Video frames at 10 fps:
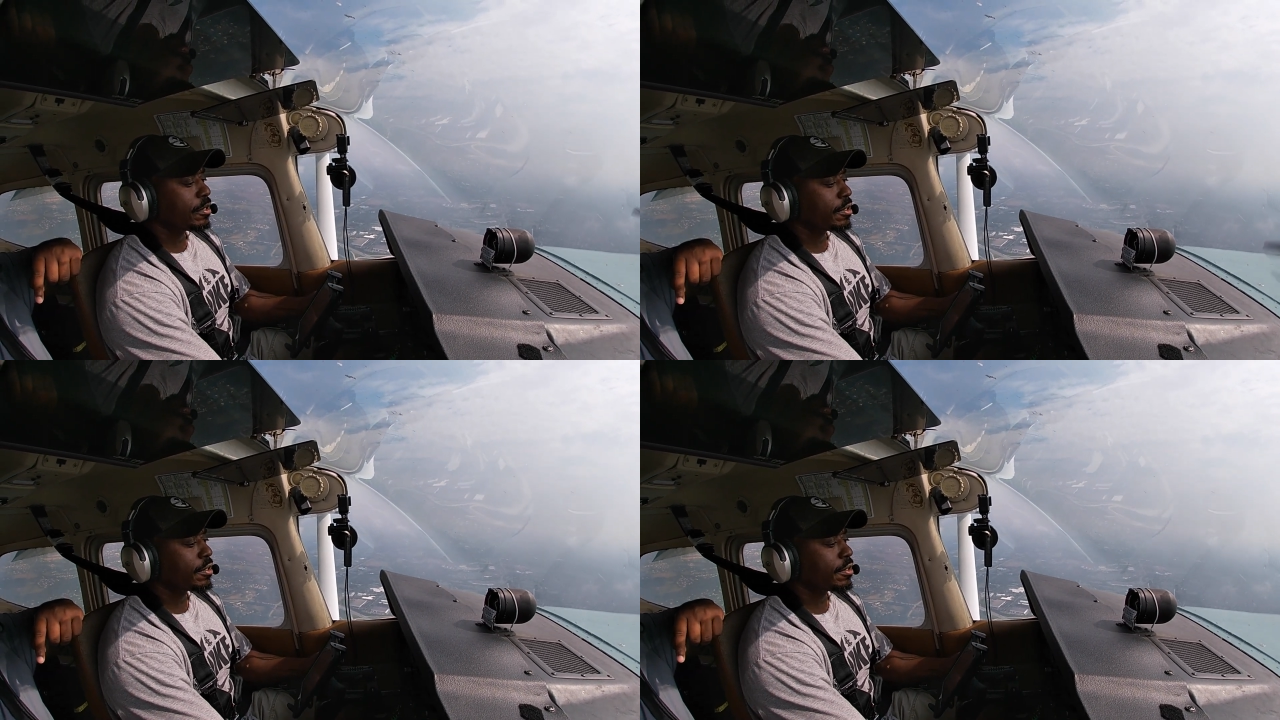
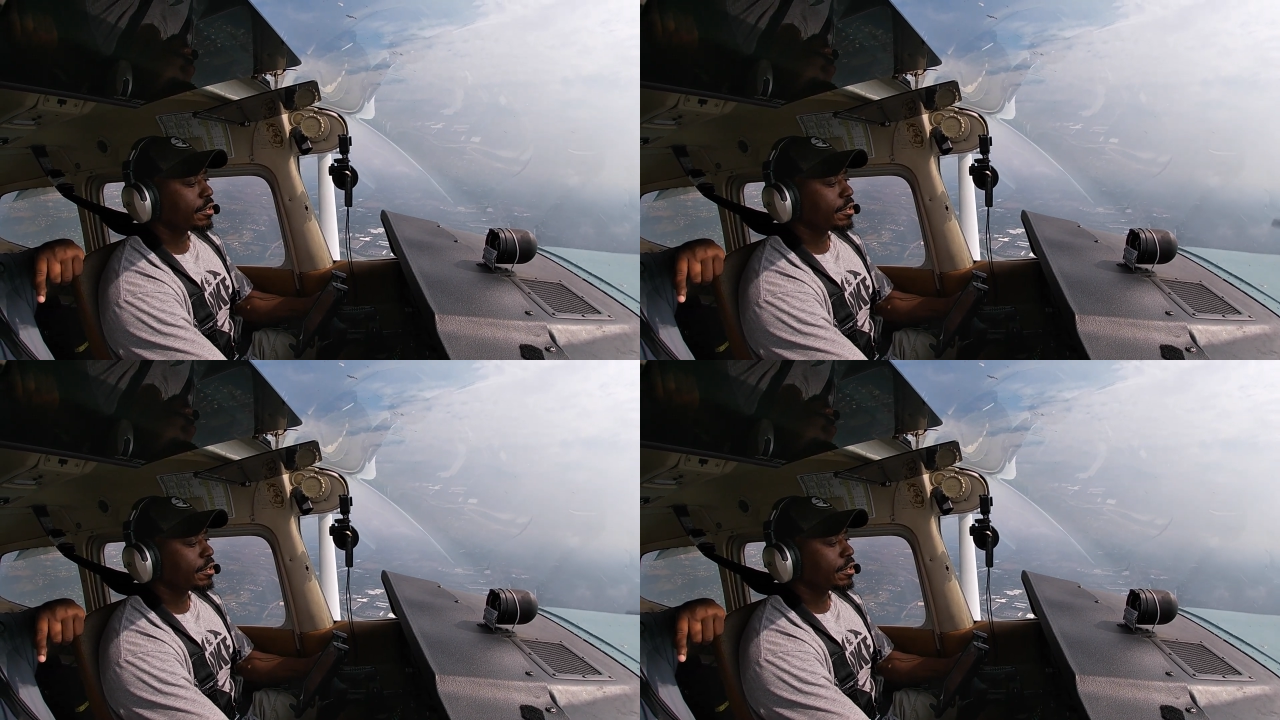
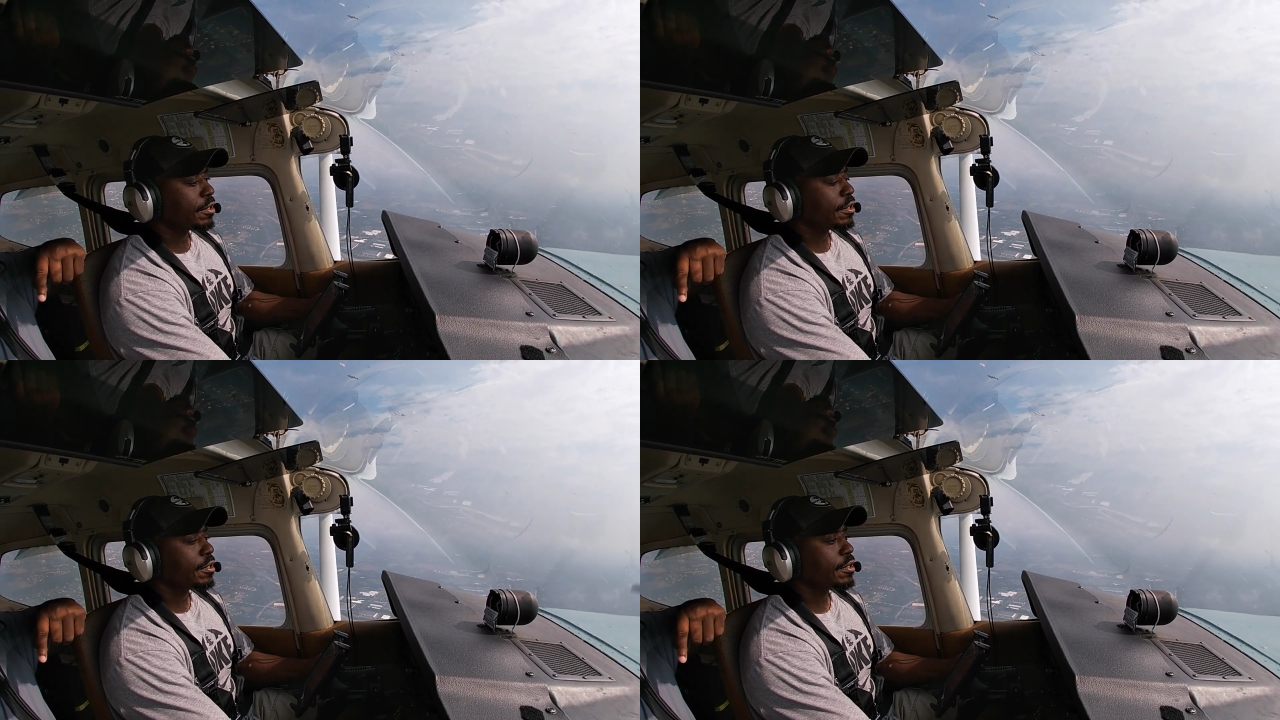
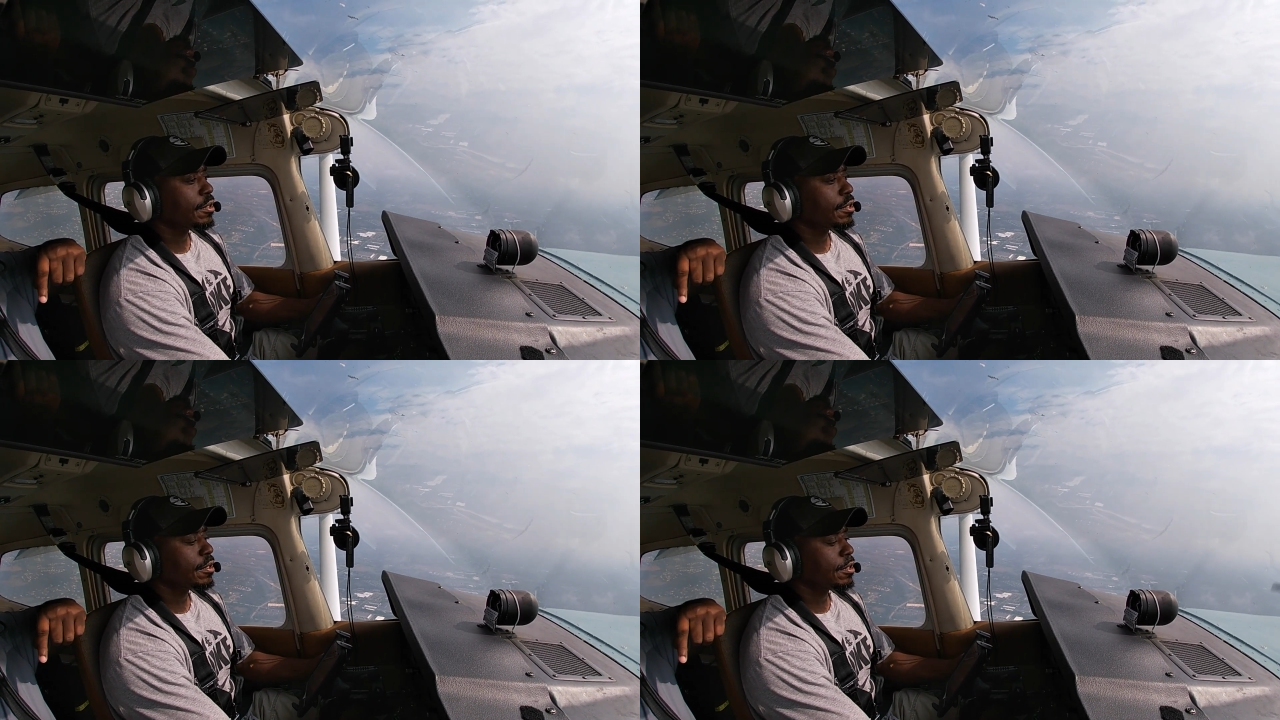
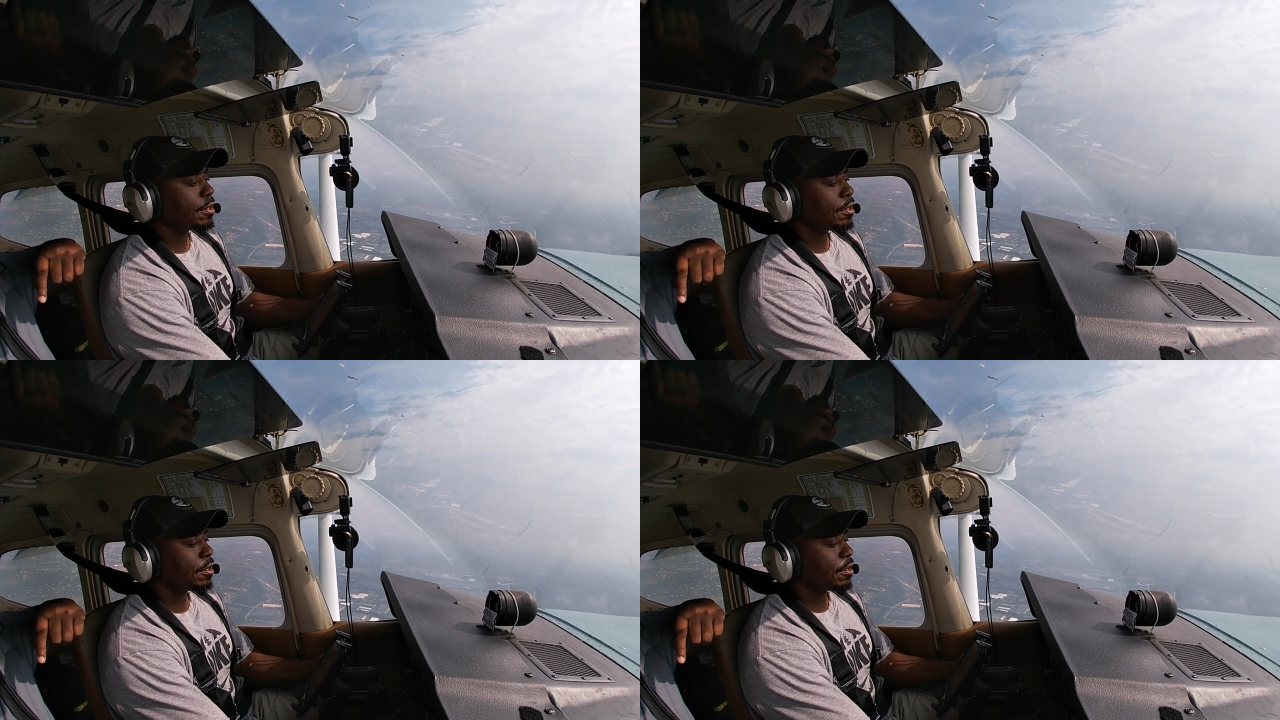
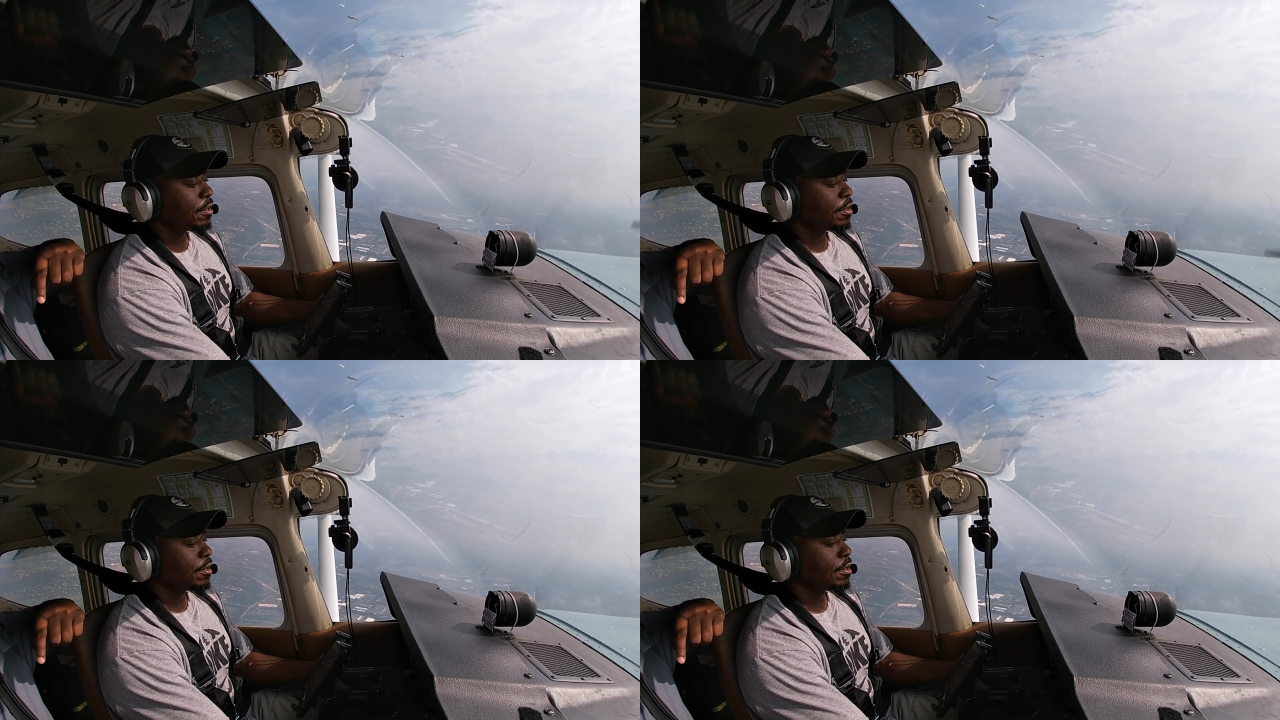
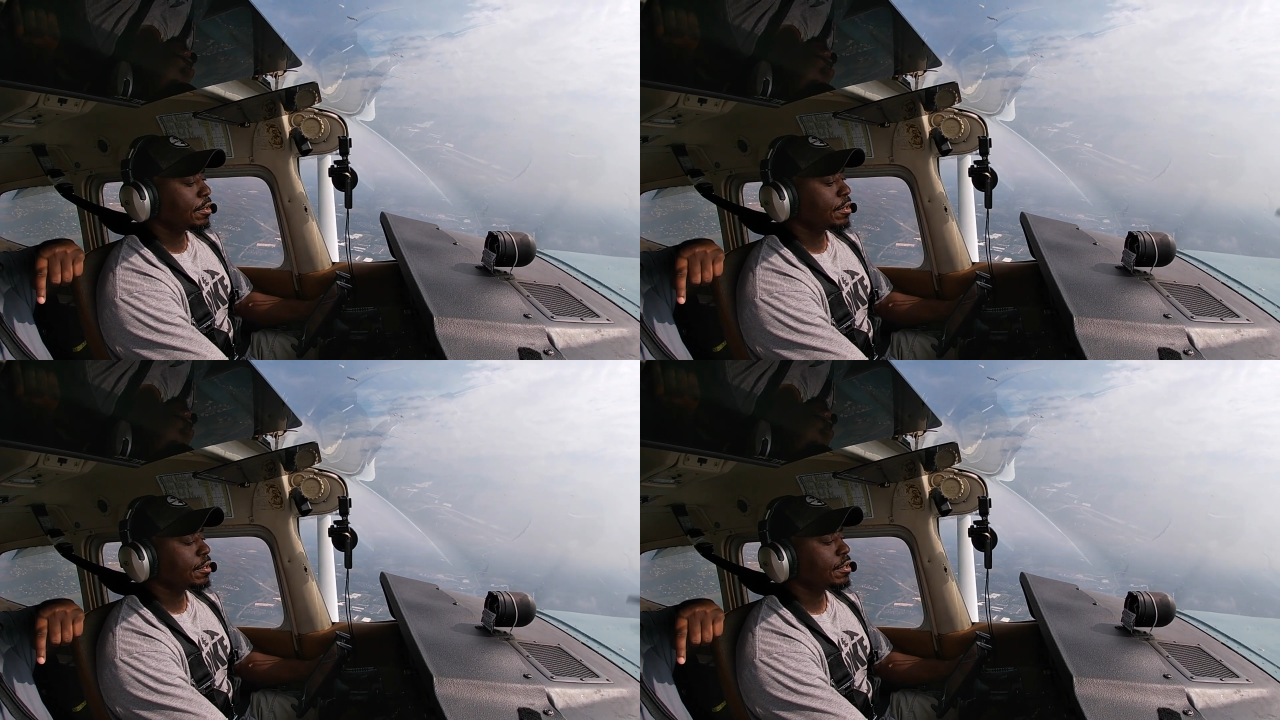
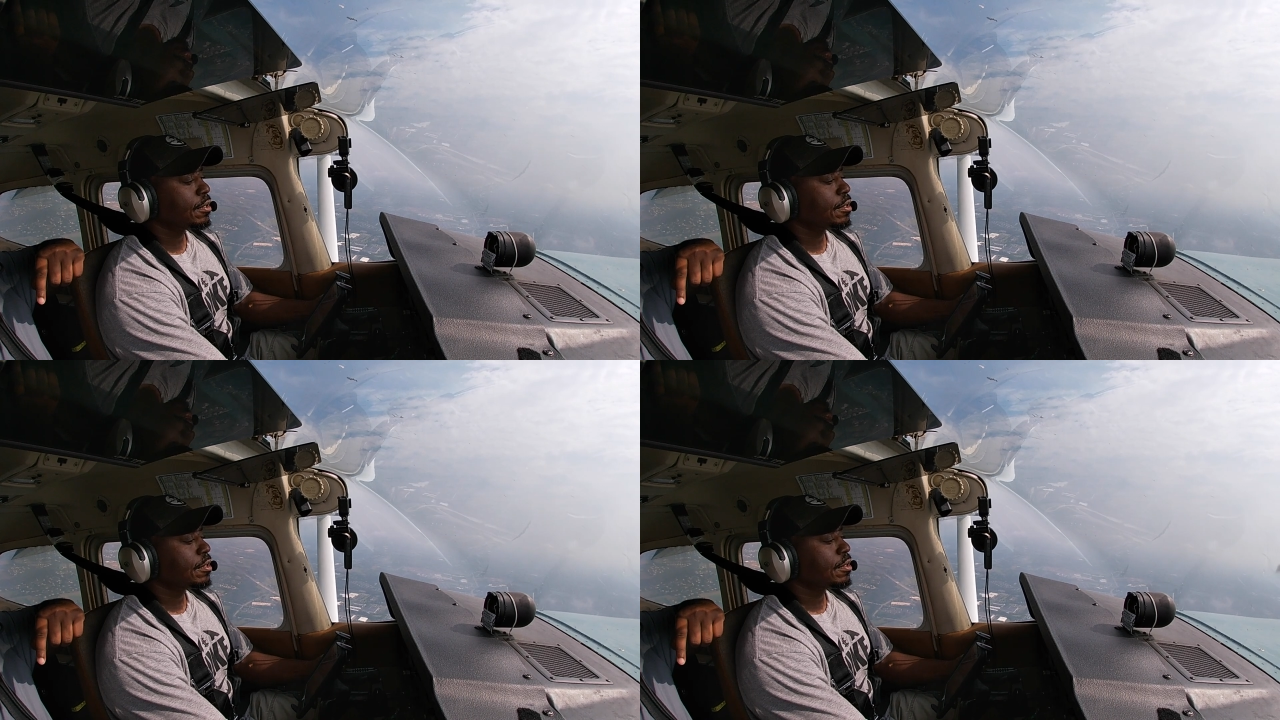
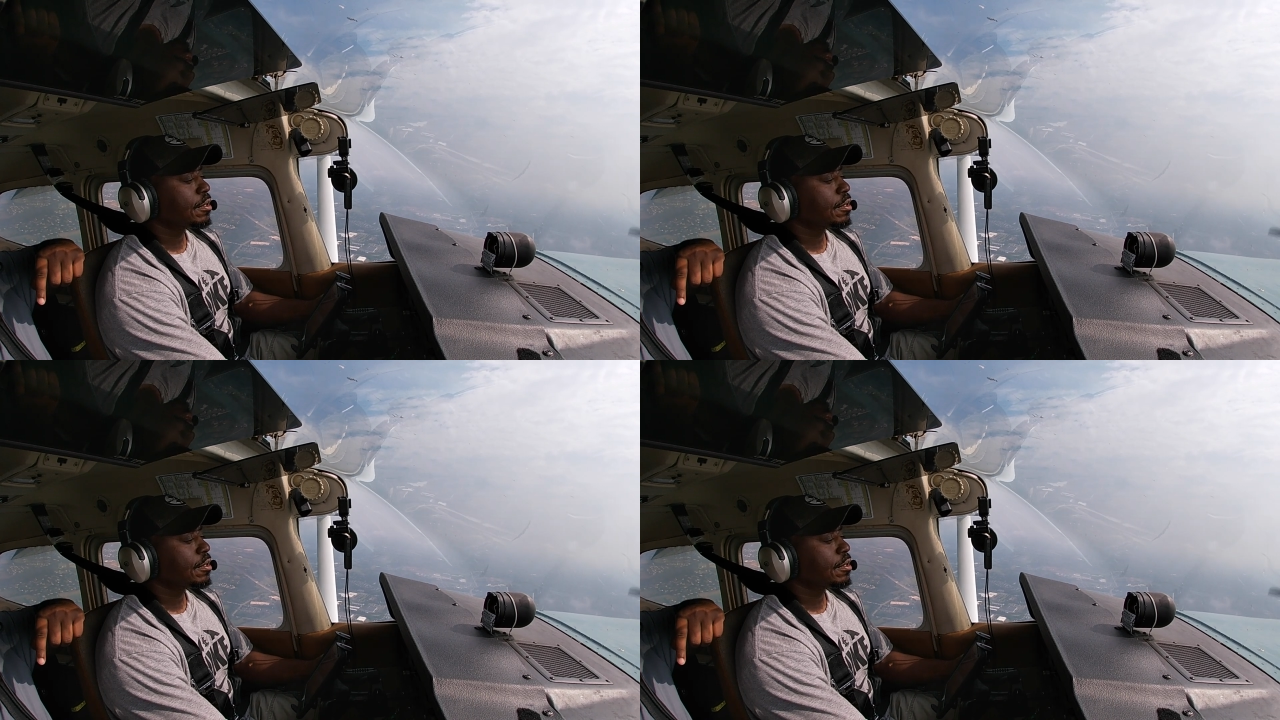(silence)